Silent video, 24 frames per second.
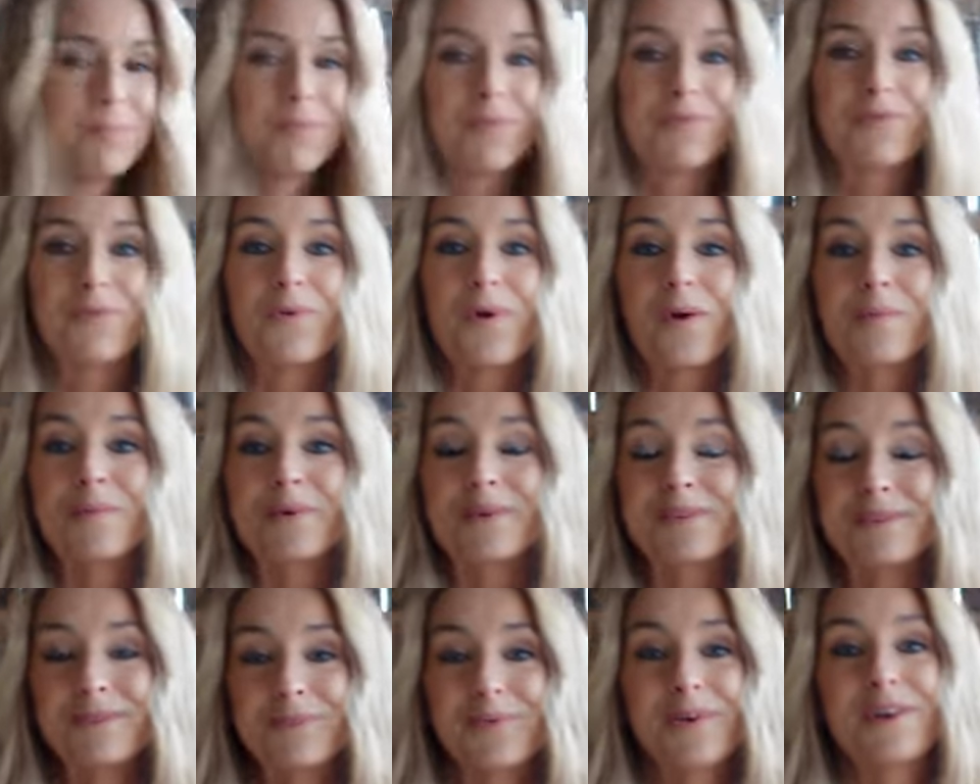
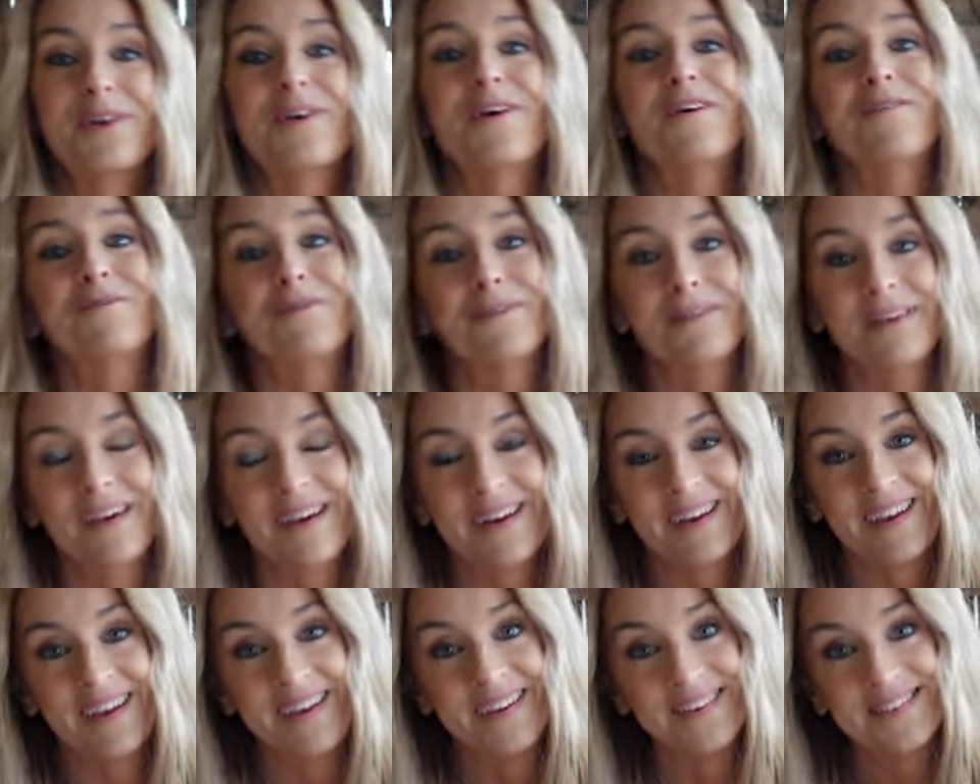performance went off
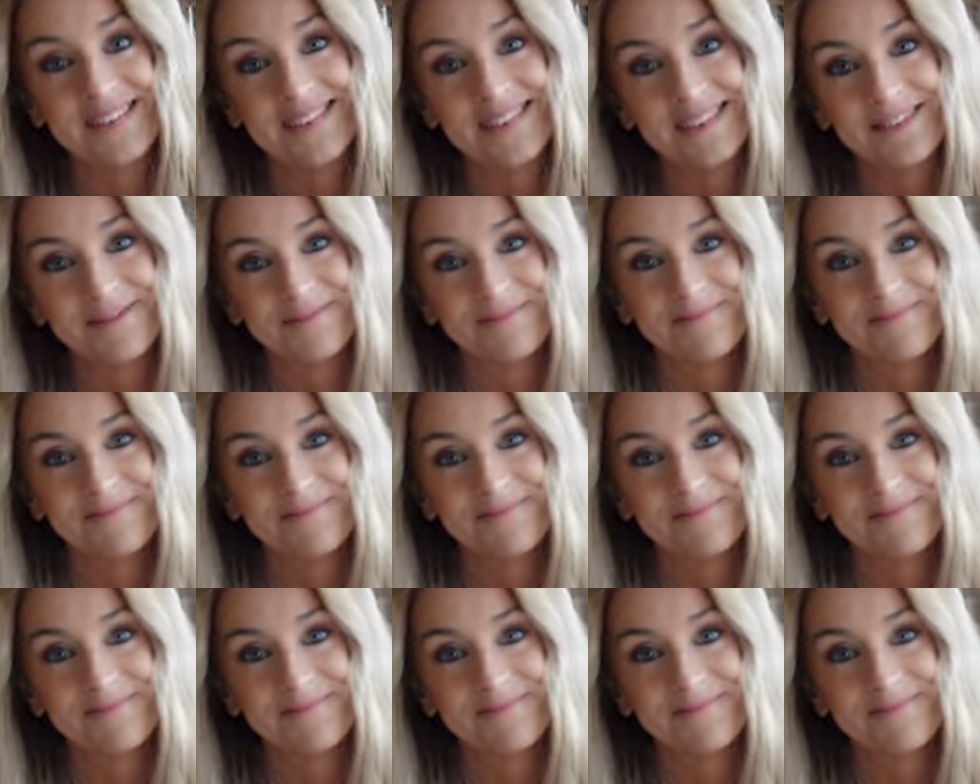without a hitch.